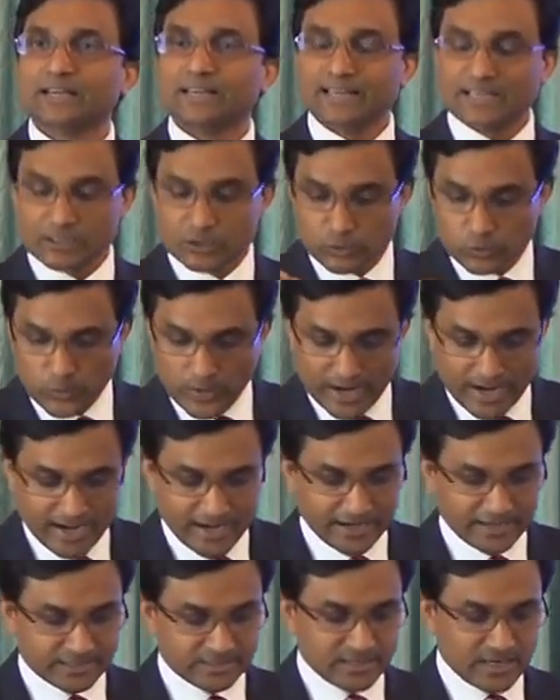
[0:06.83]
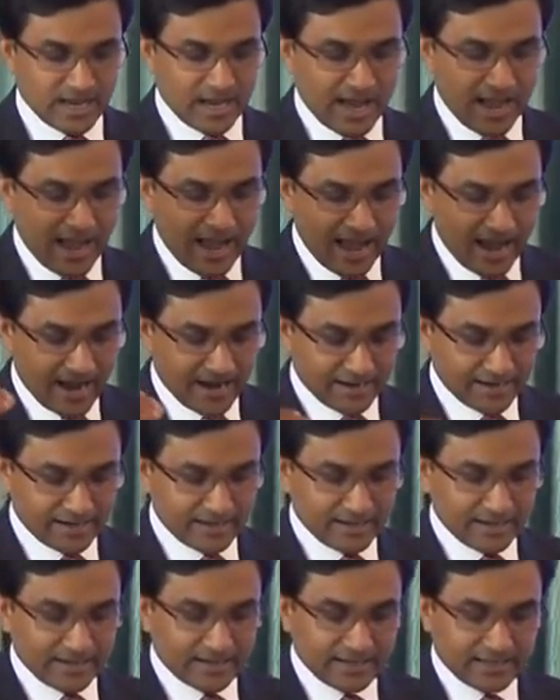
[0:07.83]
His ways
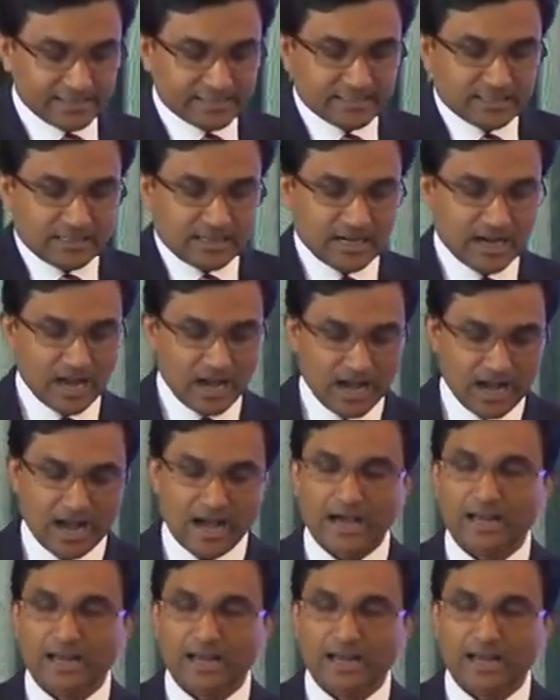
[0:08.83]
and His uh,